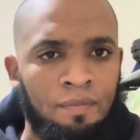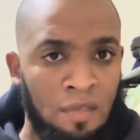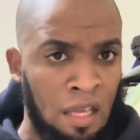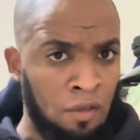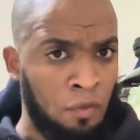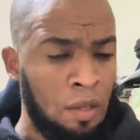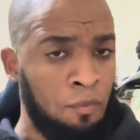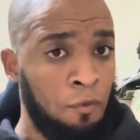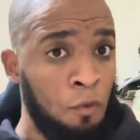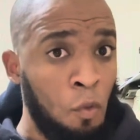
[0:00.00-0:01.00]
In frame
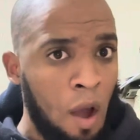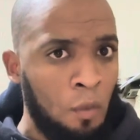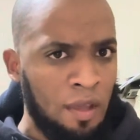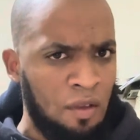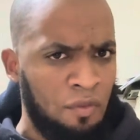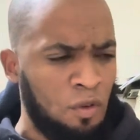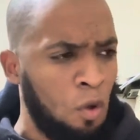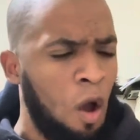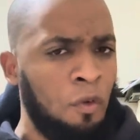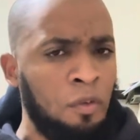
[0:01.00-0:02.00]
4, however,
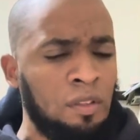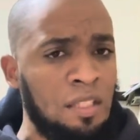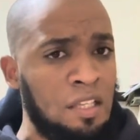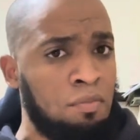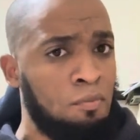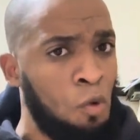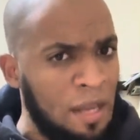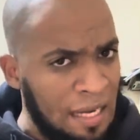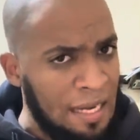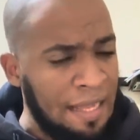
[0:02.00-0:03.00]
Garfield is more
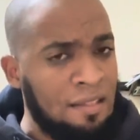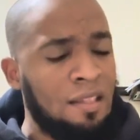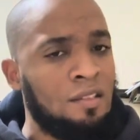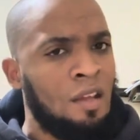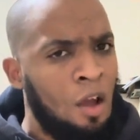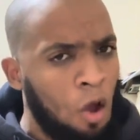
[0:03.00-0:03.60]
elated,